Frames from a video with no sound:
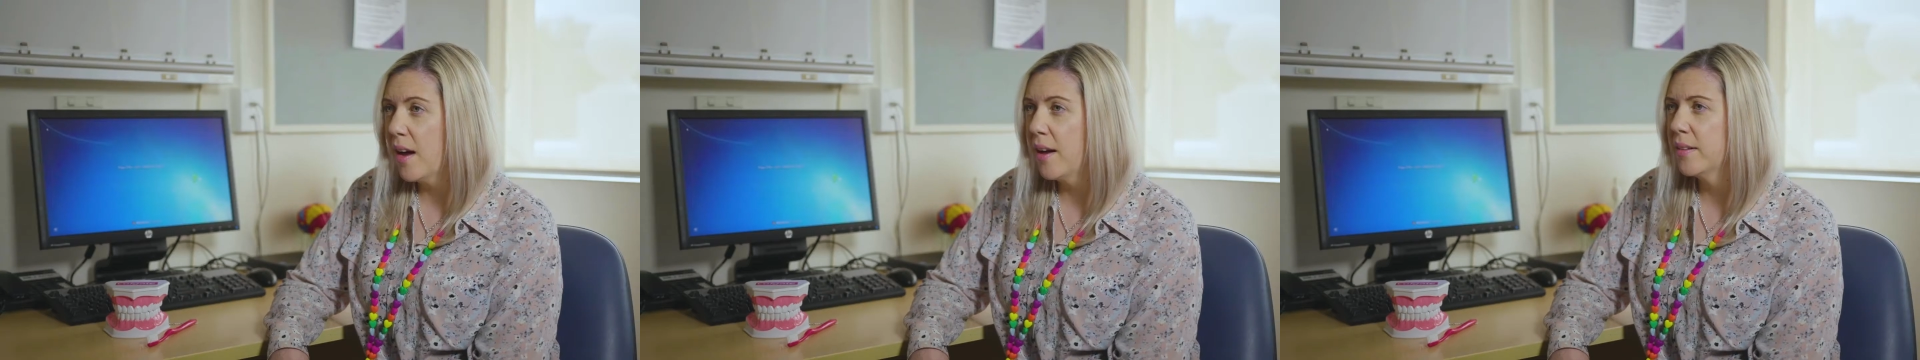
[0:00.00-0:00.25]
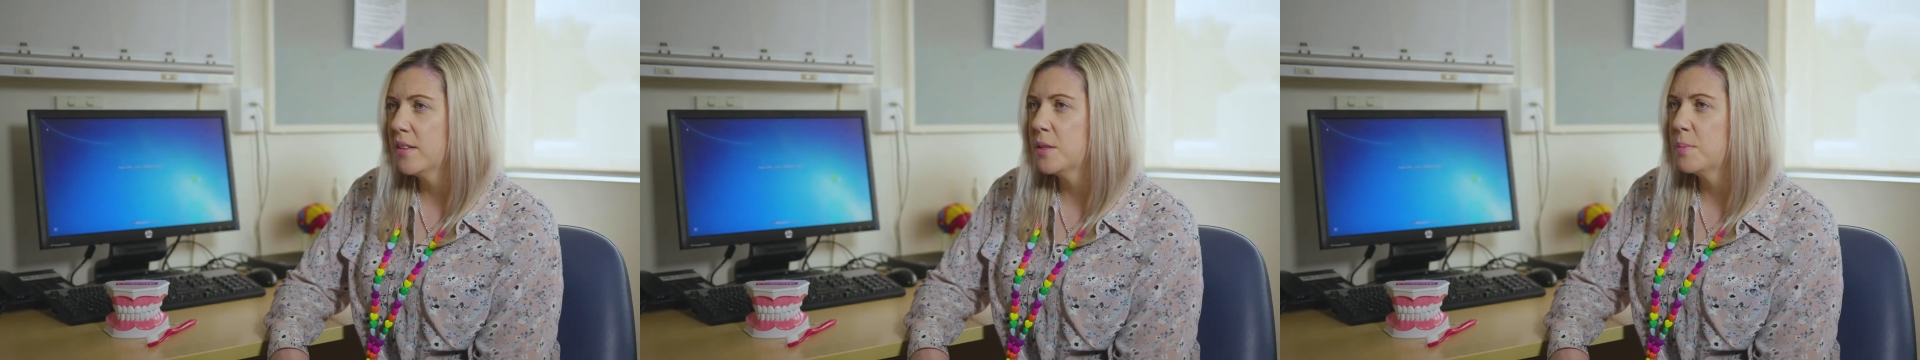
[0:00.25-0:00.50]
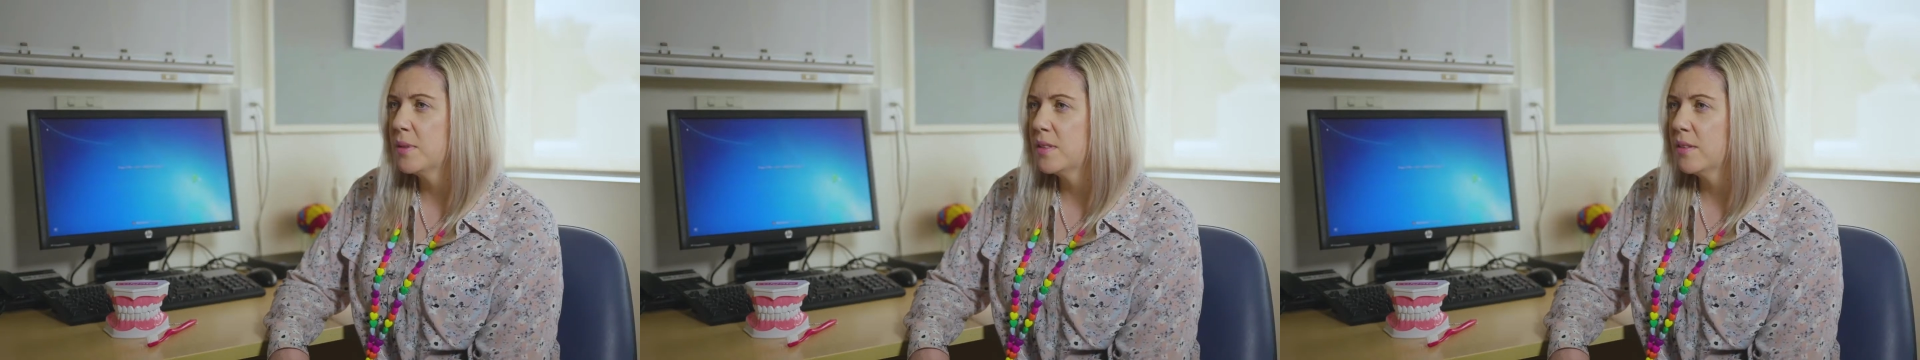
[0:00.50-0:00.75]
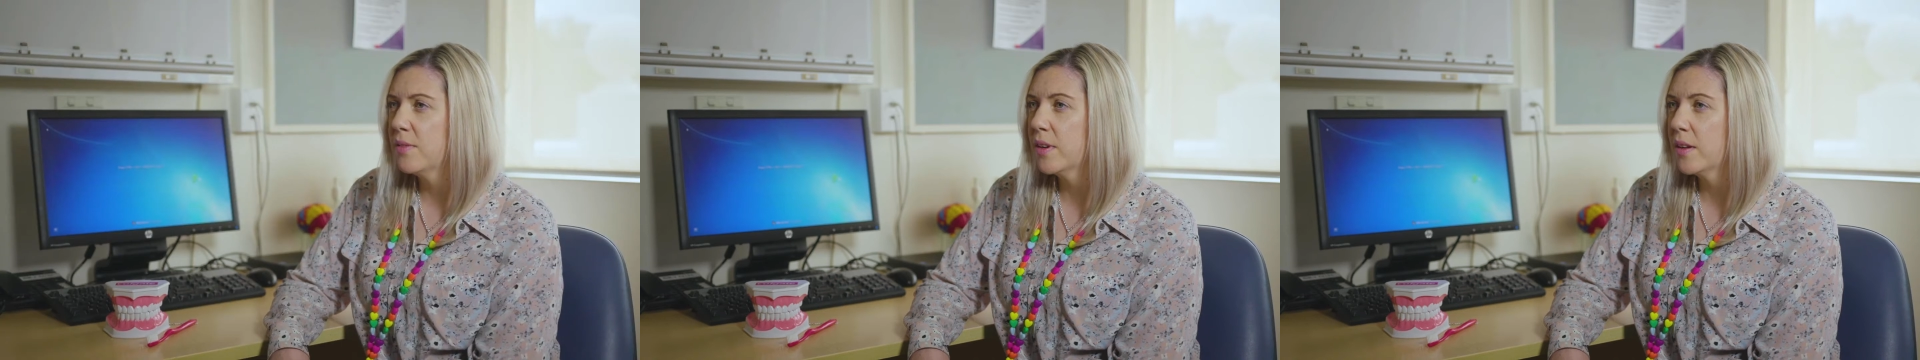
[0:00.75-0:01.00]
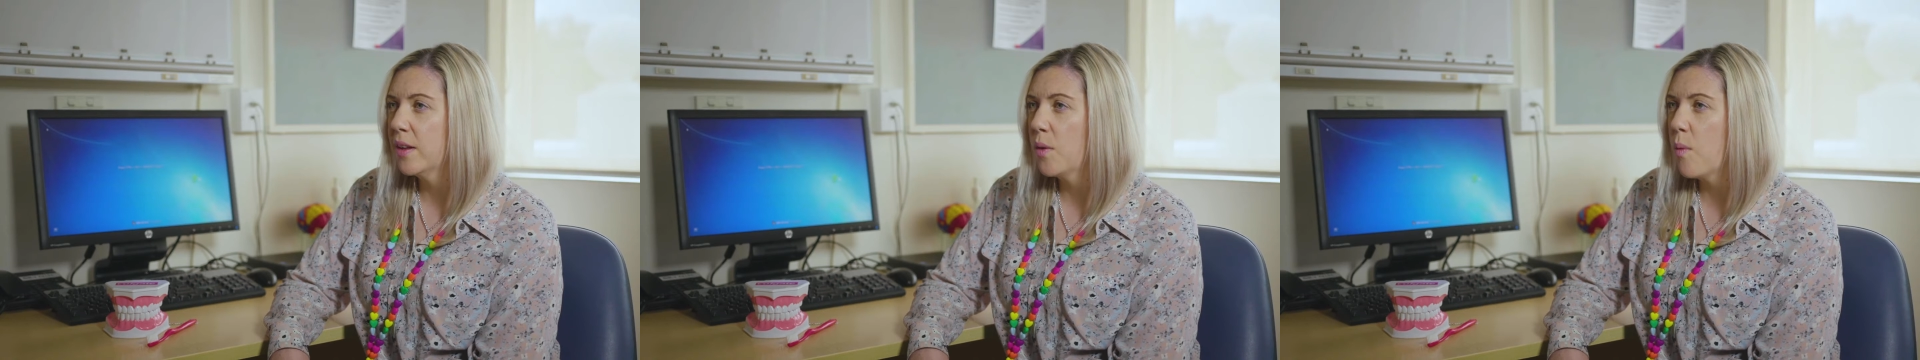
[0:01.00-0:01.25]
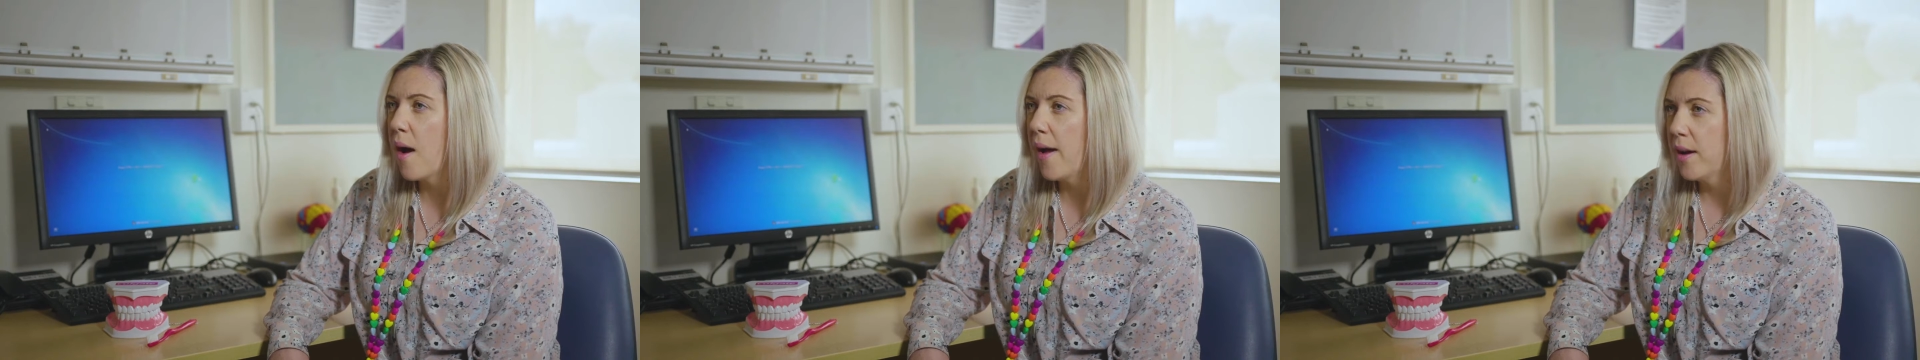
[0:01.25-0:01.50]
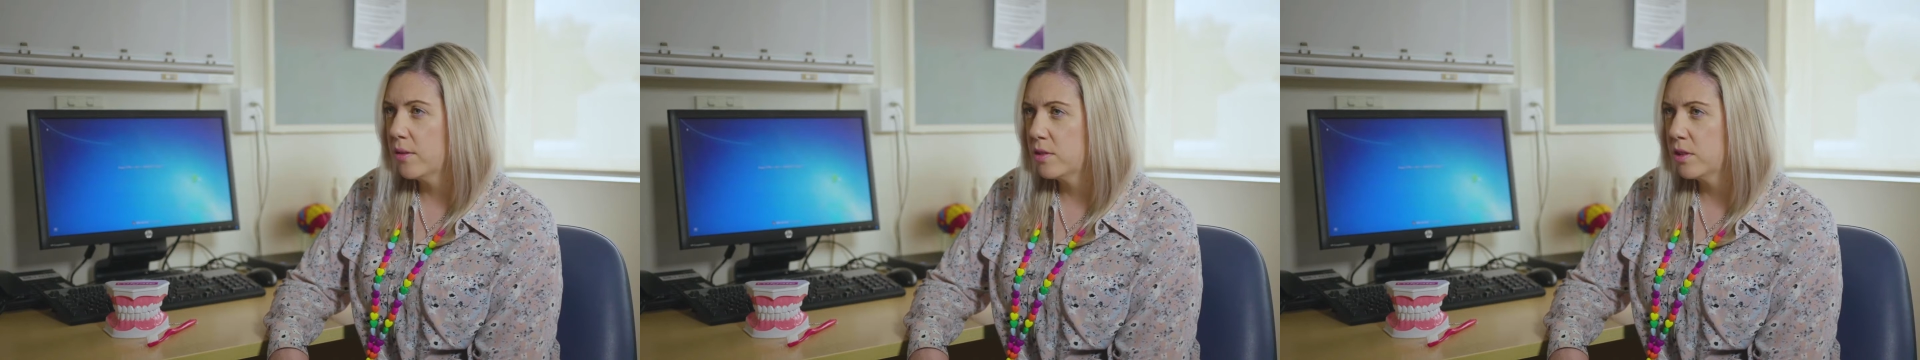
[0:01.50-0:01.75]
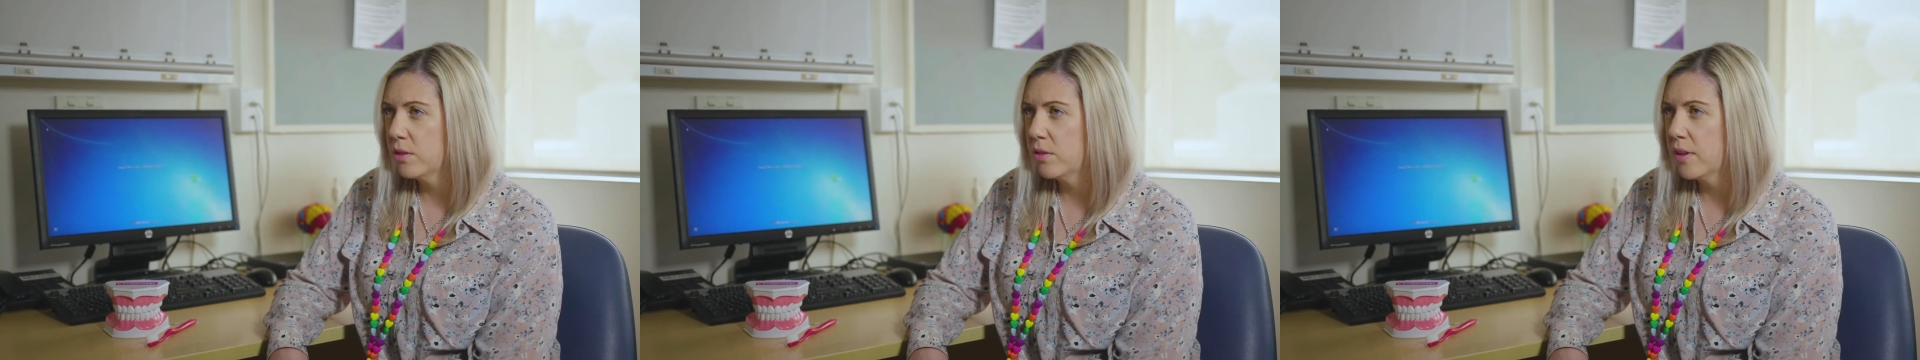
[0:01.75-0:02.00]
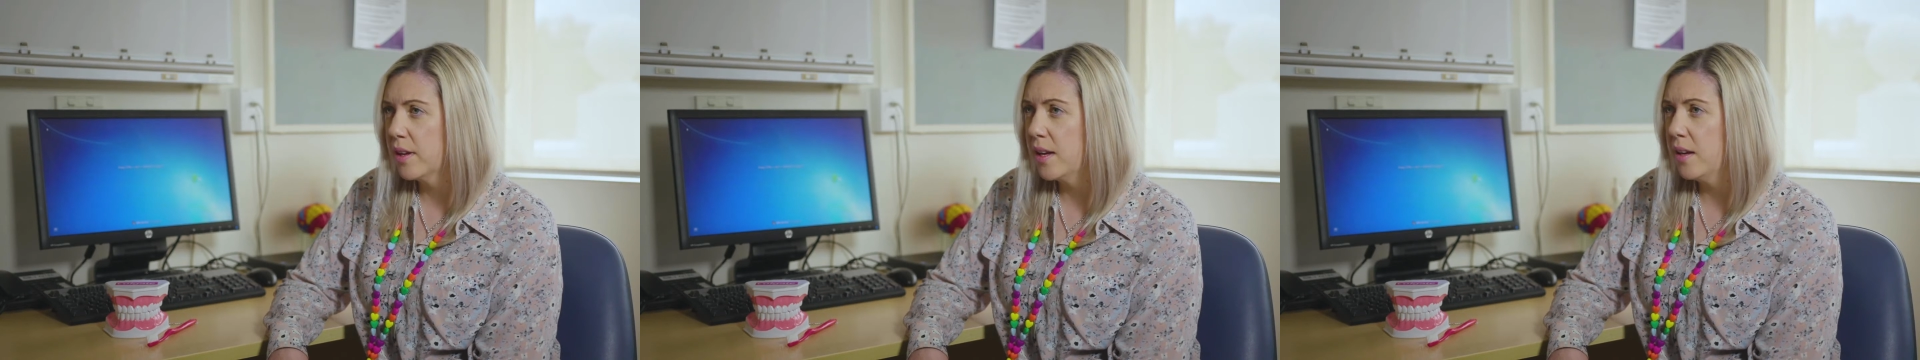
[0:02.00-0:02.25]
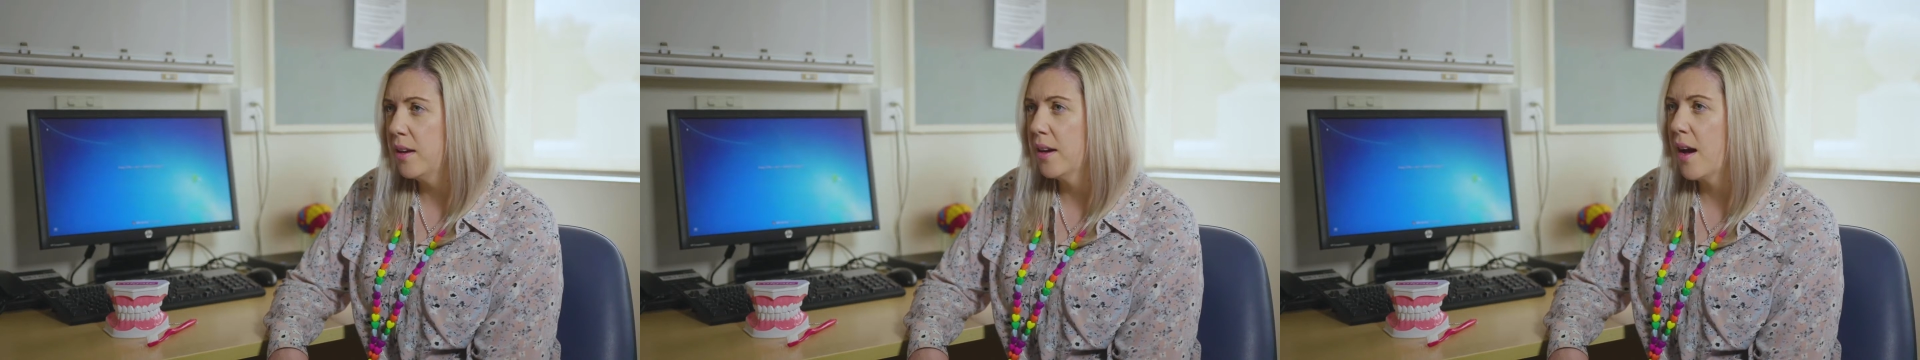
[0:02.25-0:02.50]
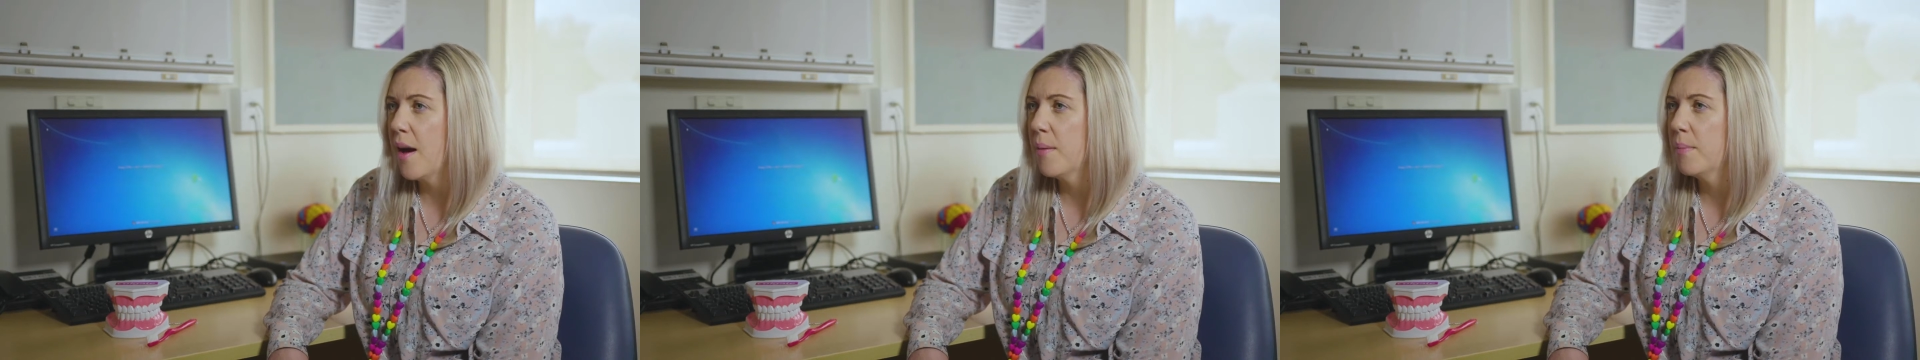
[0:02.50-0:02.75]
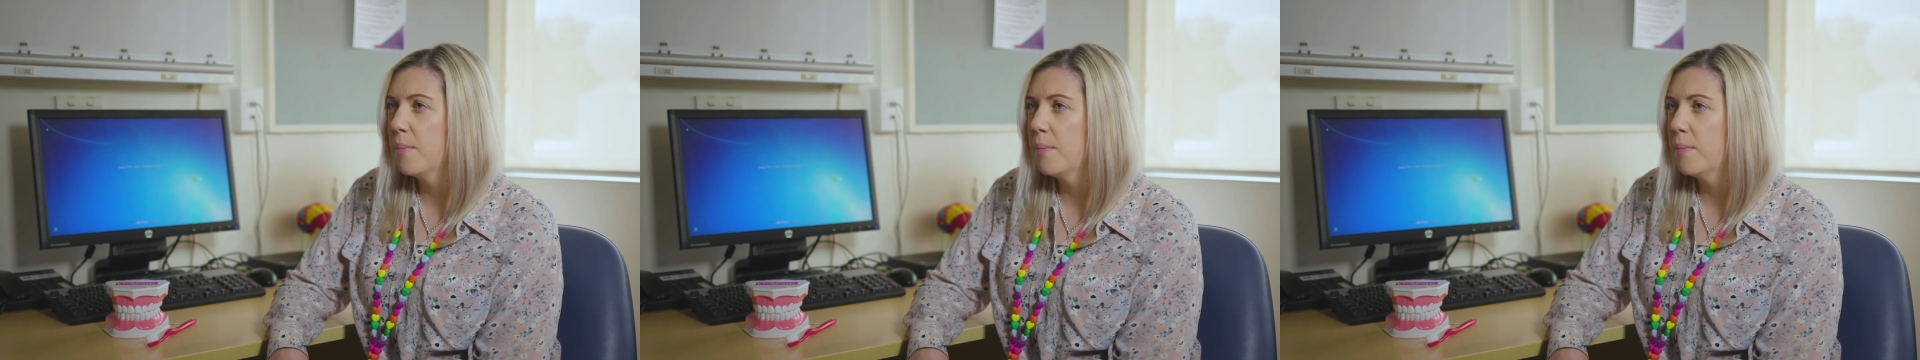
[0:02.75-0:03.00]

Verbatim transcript: out is specifically why our children are ending up